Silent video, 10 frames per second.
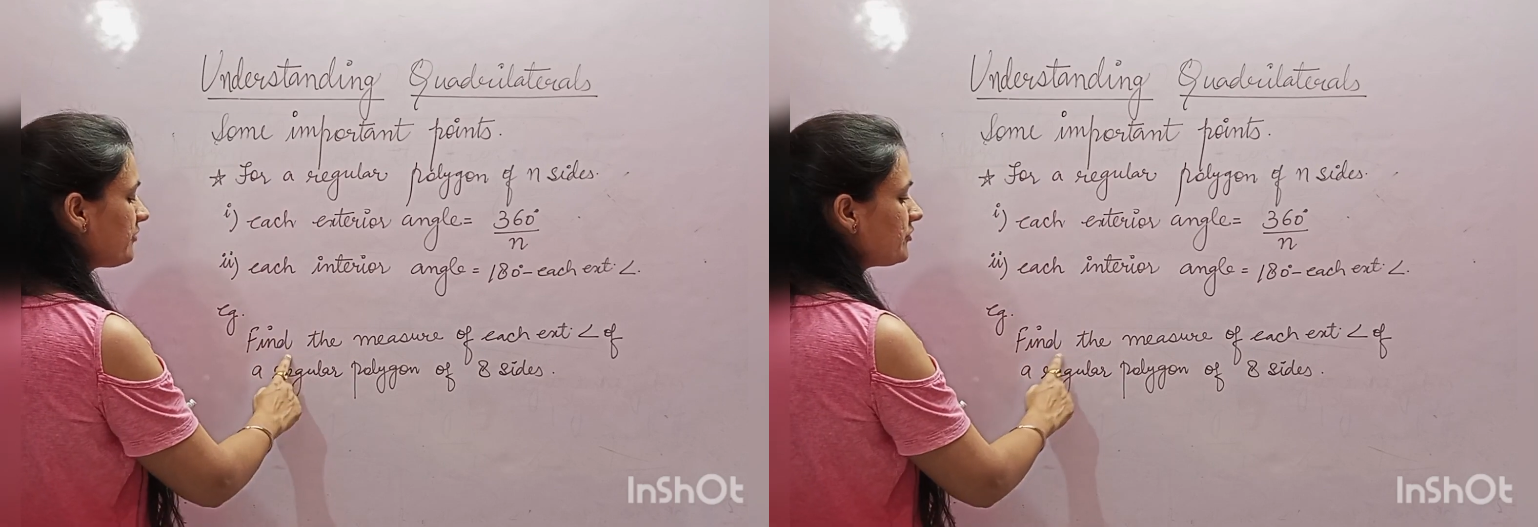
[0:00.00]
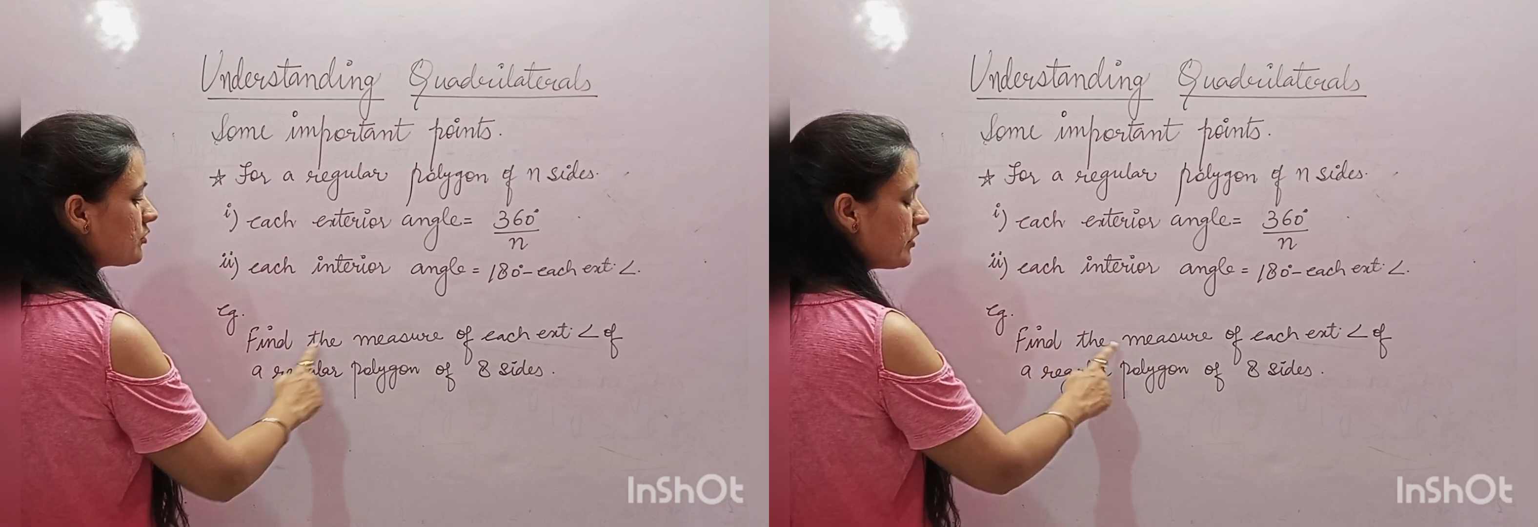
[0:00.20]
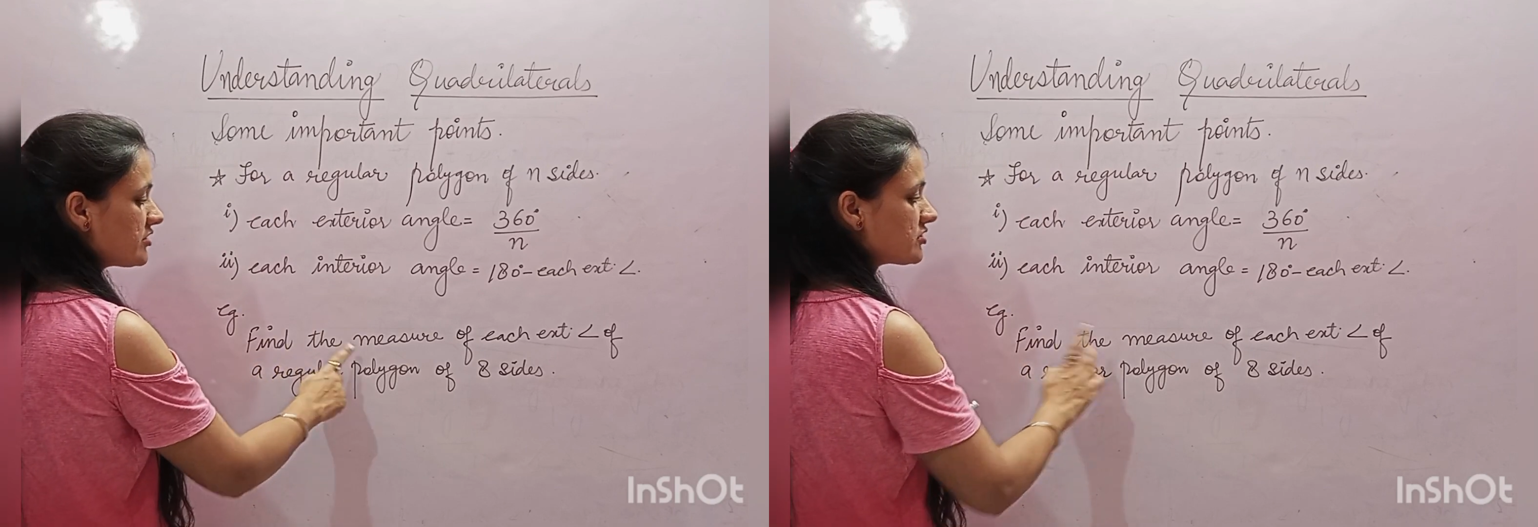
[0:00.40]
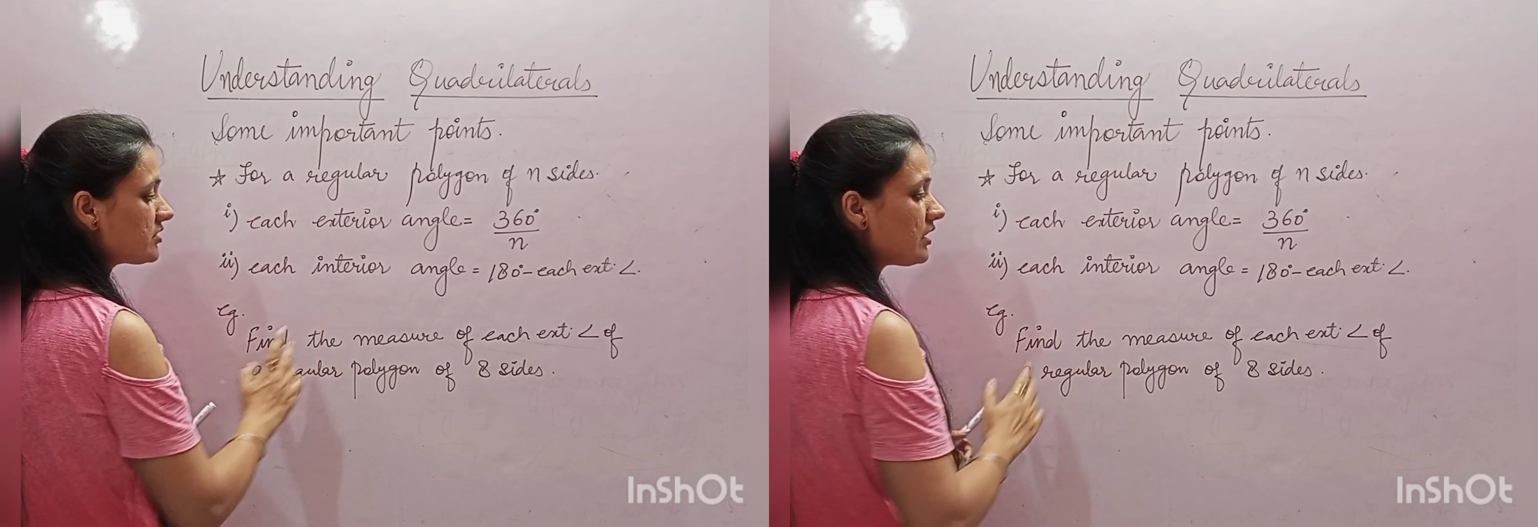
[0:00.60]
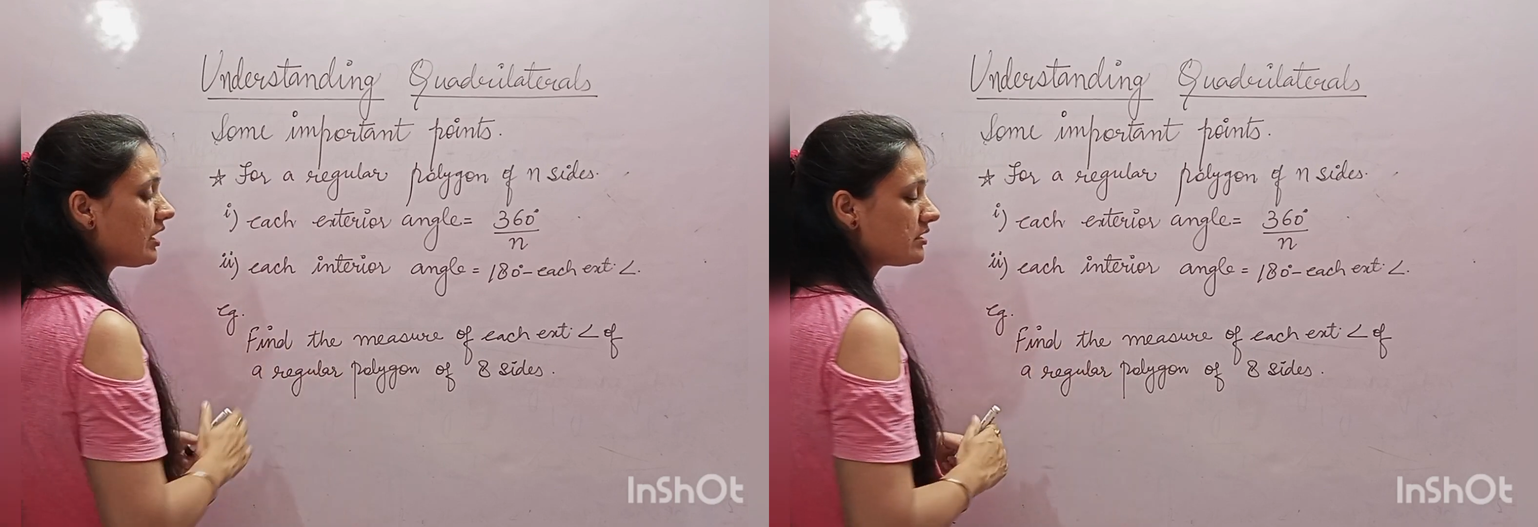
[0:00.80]
if the
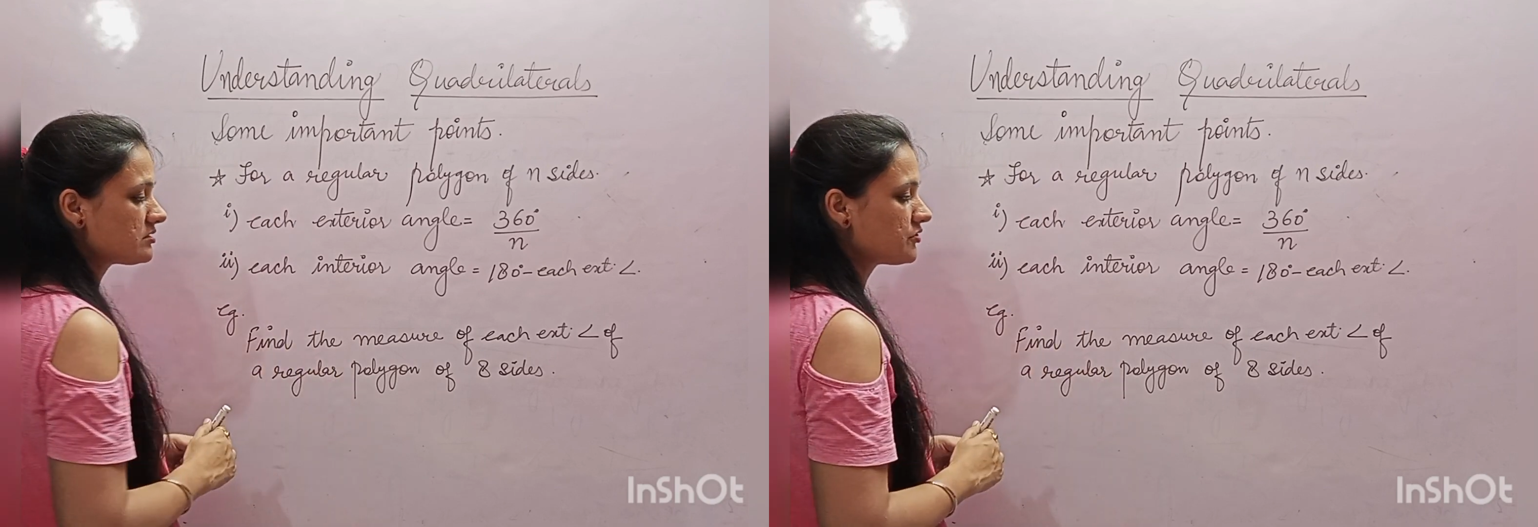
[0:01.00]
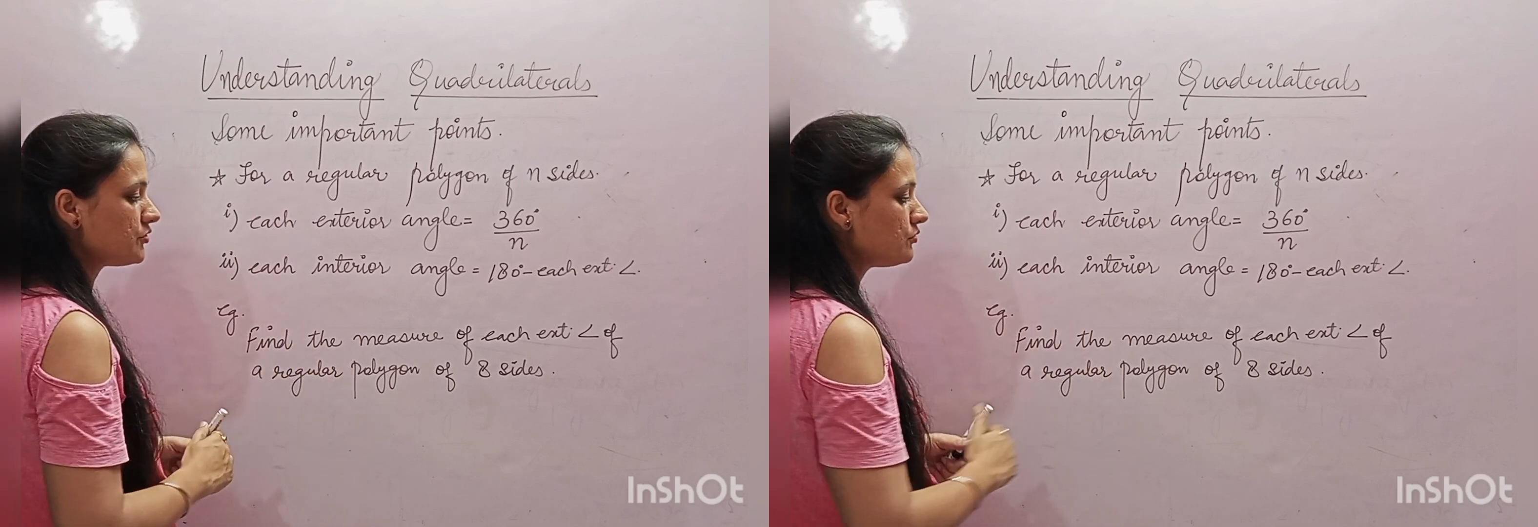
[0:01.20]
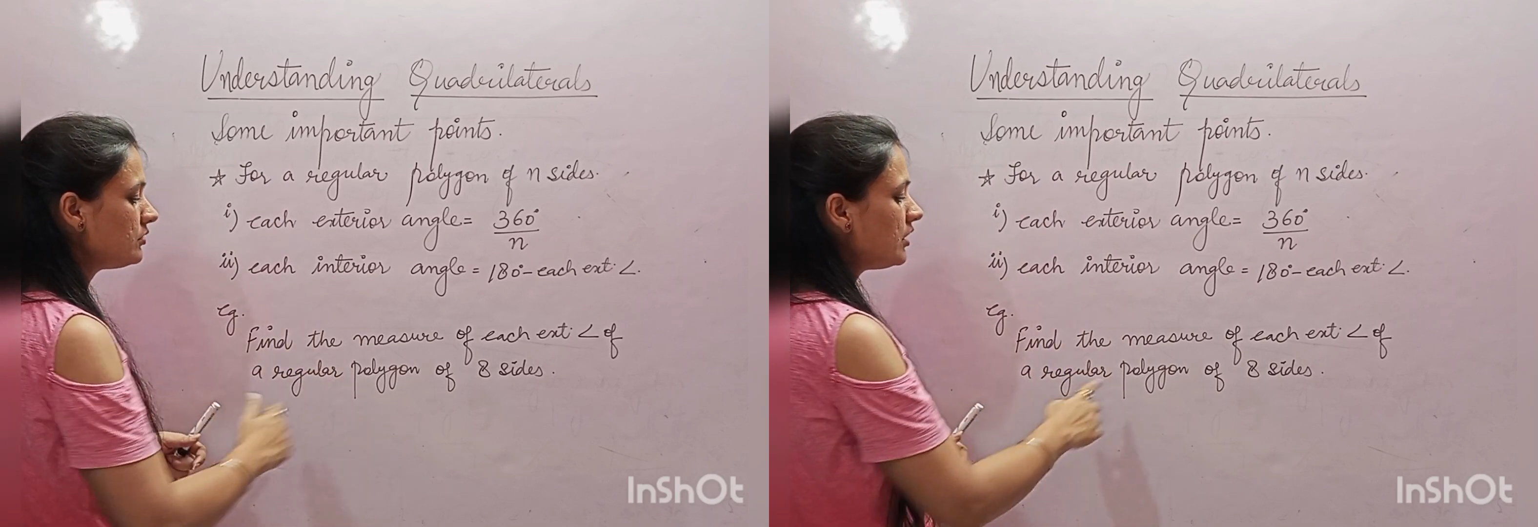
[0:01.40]
question asks you